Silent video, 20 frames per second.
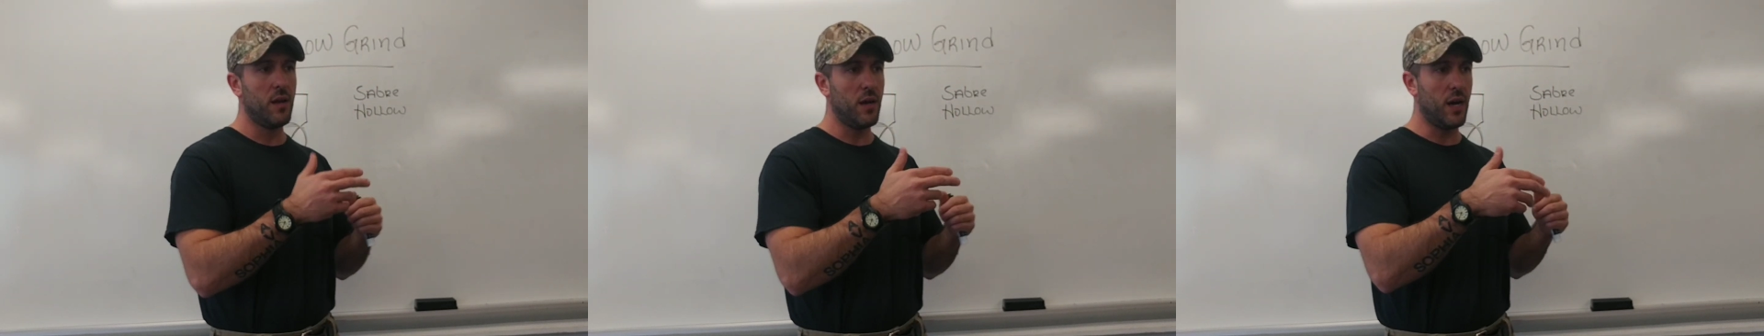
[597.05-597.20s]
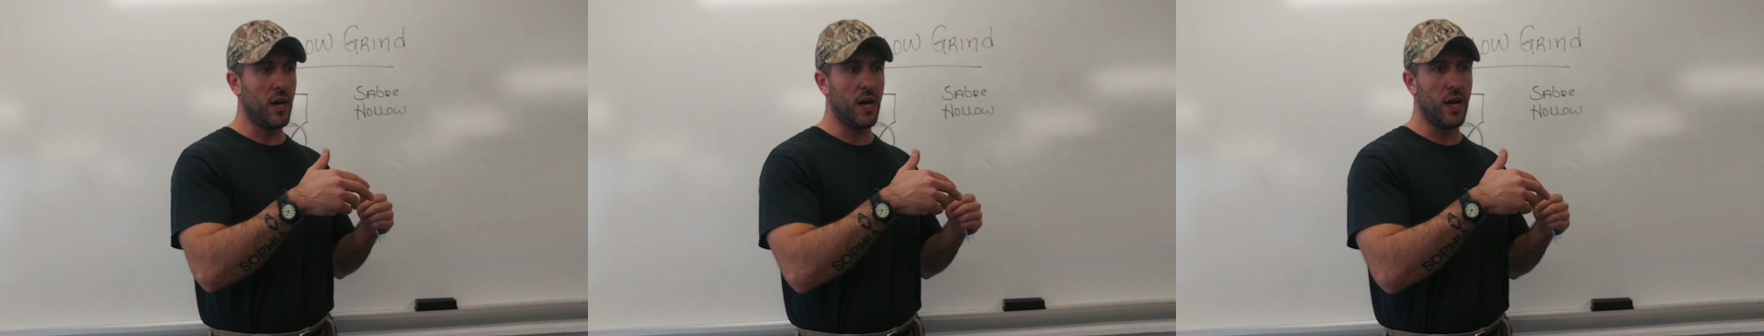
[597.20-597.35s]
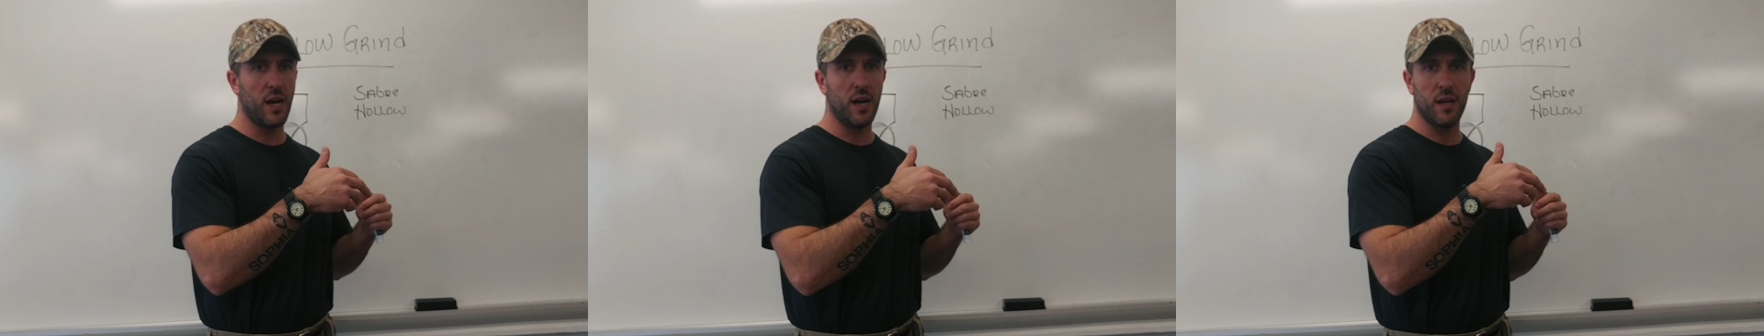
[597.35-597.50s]

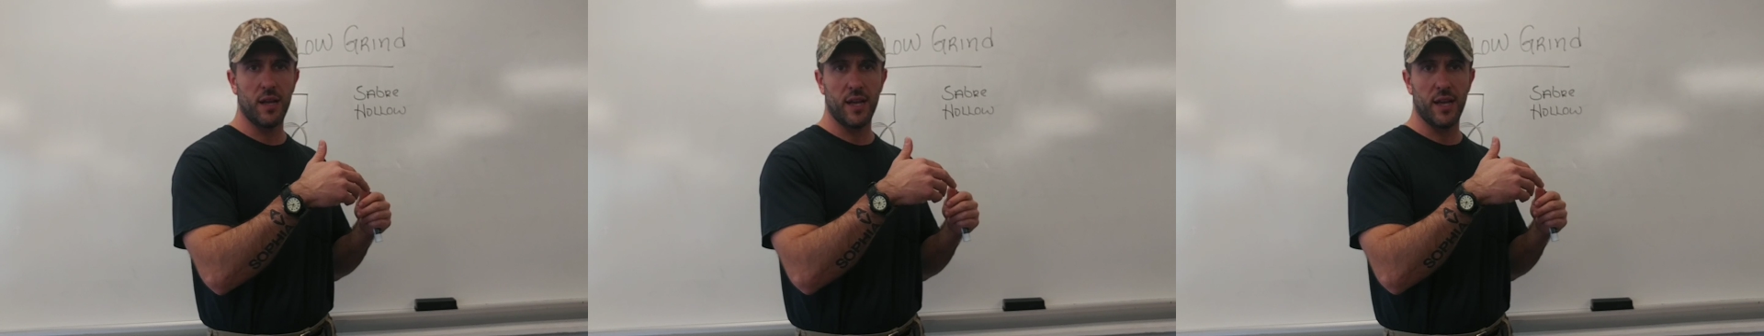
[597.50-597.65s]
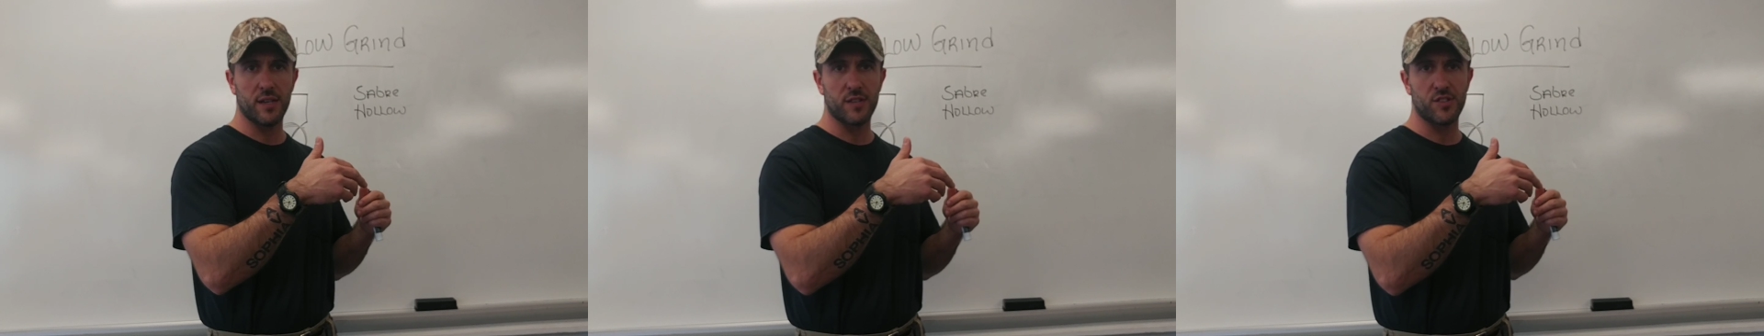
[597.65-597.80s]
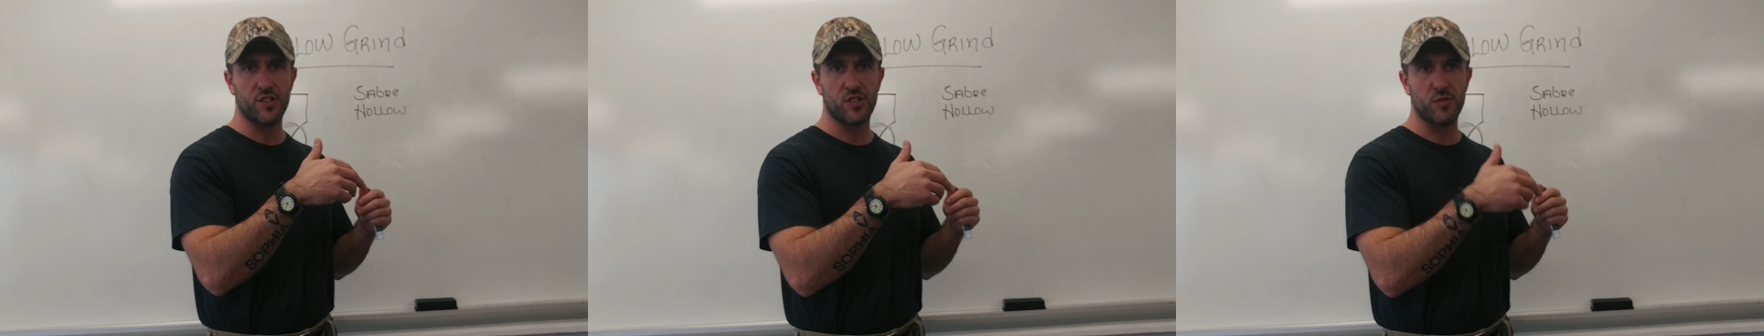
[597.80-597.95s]

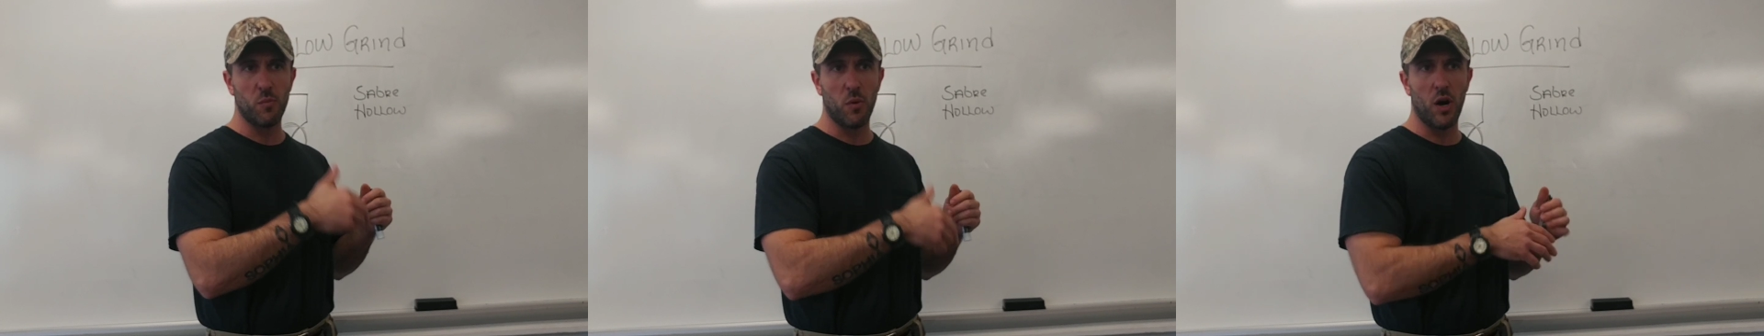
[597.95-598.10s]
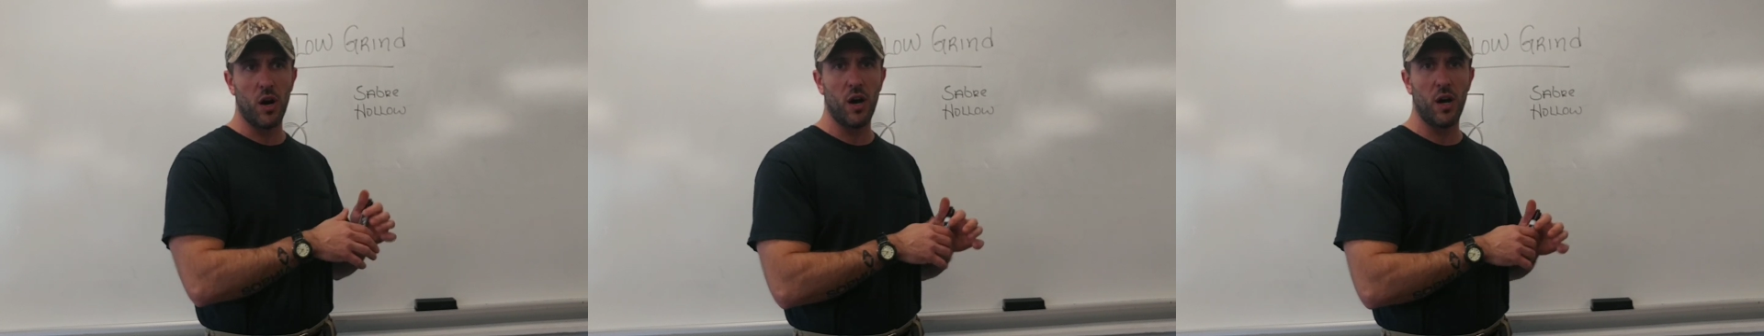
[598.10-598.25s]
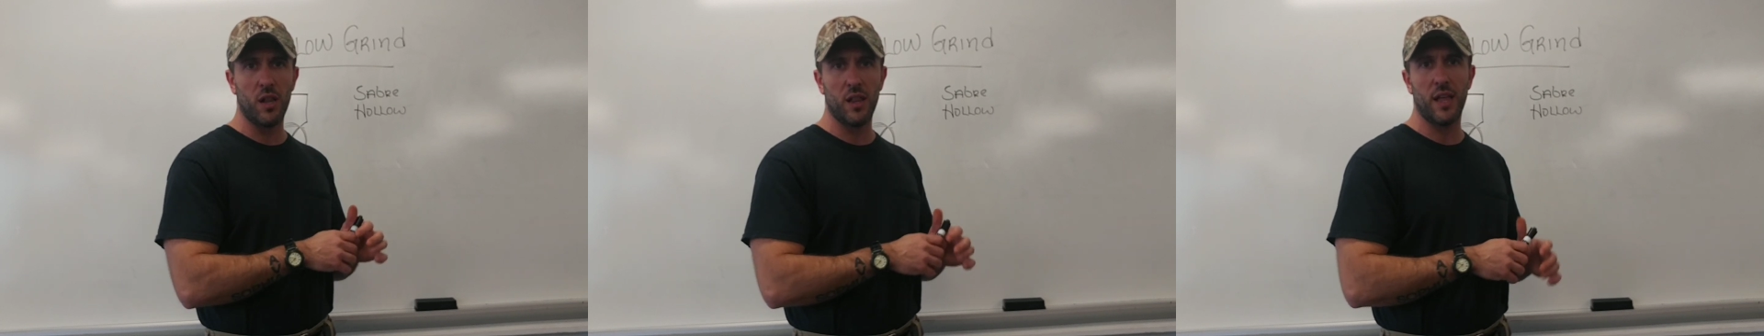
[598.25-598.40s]
as
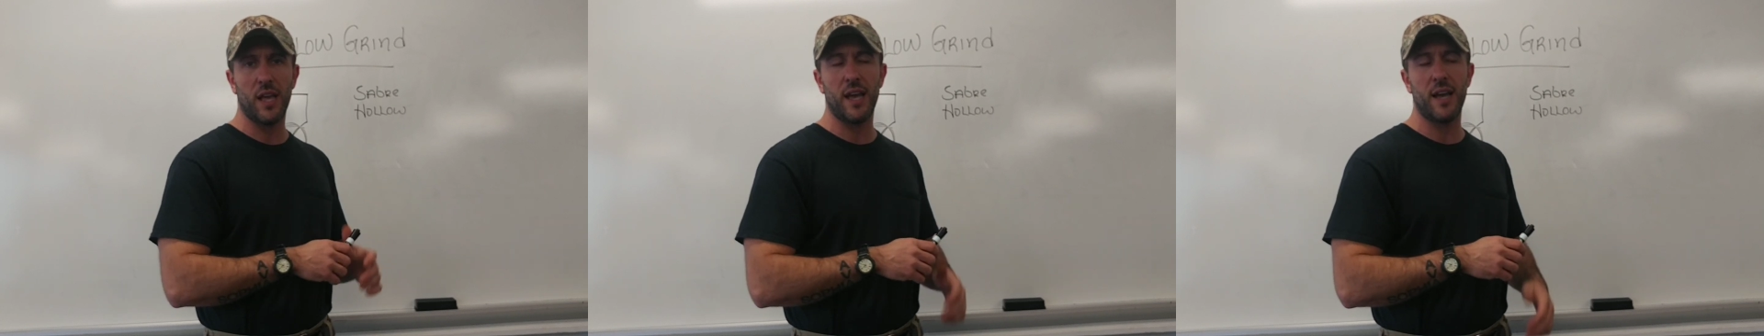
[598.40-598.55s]
small